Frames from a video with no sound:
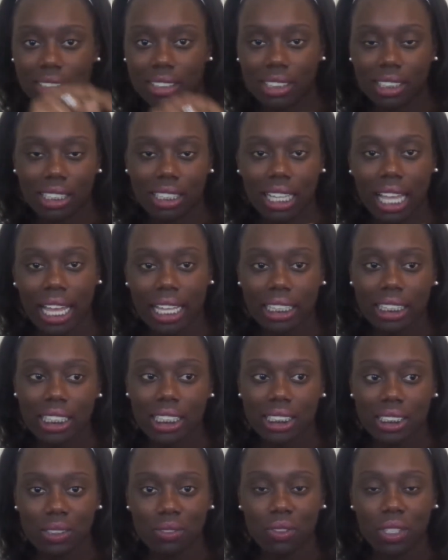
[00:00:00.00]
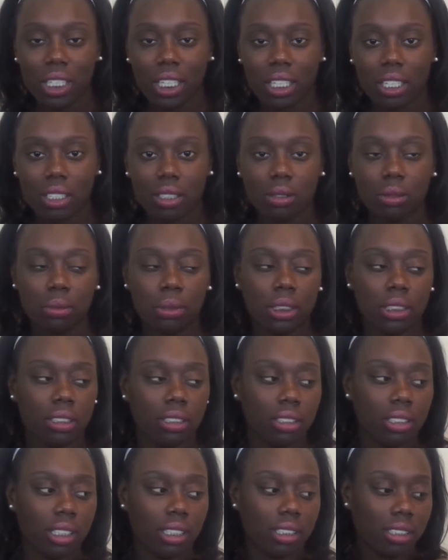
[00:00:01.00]
to like this video,
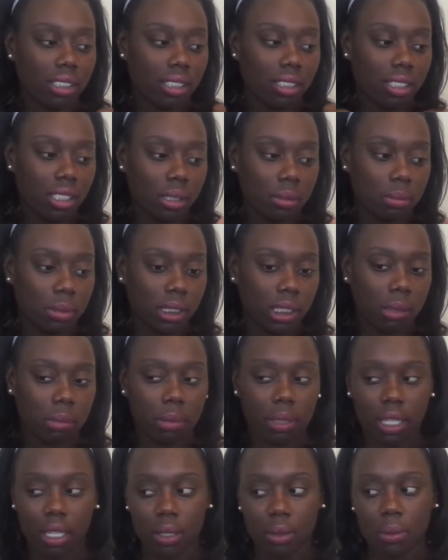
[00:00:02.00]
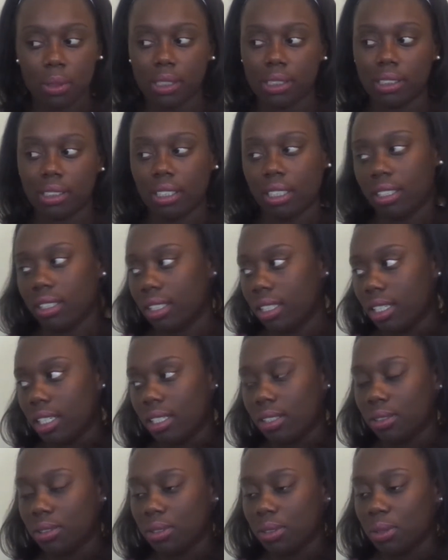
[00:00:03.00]
which is a thumbs up. I always say that. I
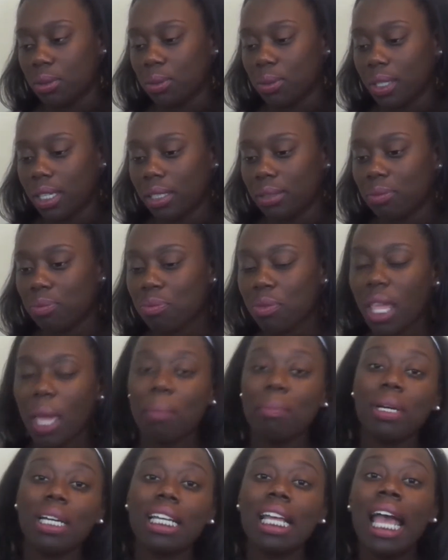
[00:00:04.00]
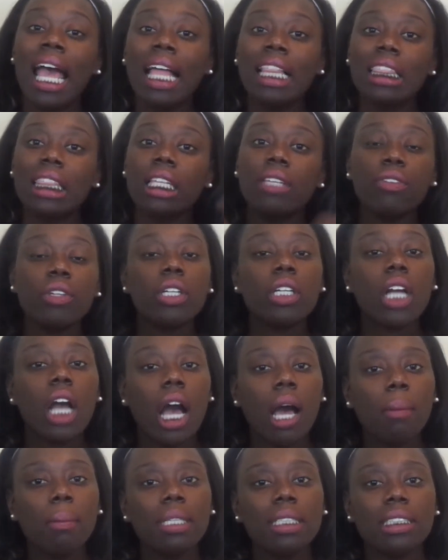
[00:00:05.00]
don't know why. But leave your
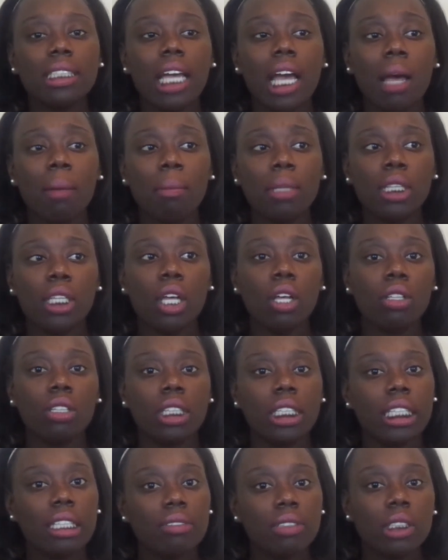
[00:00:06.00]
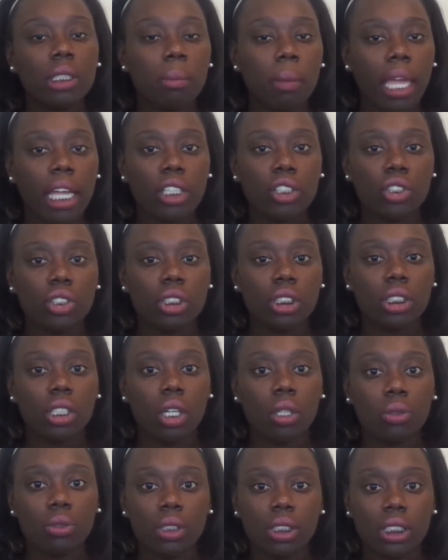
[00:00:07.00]
comments down below. Leave some extra
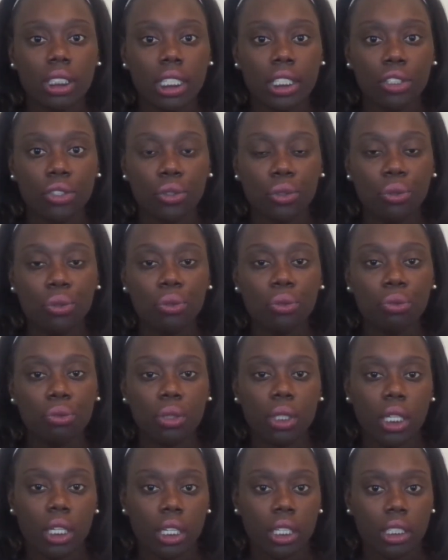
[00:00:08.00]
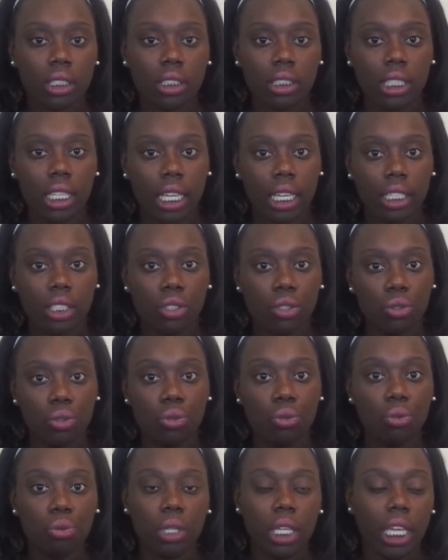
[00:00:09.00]
don'ts that you've learned that
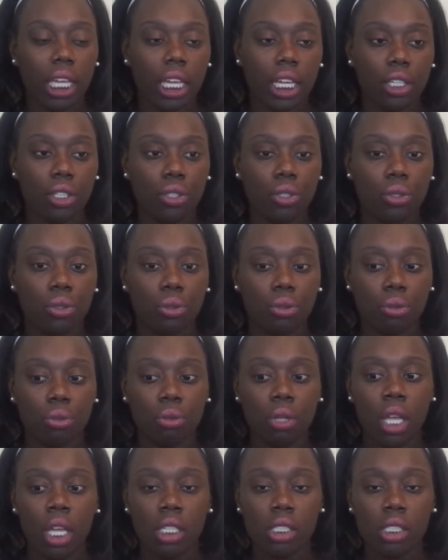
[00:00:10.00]
you can't do,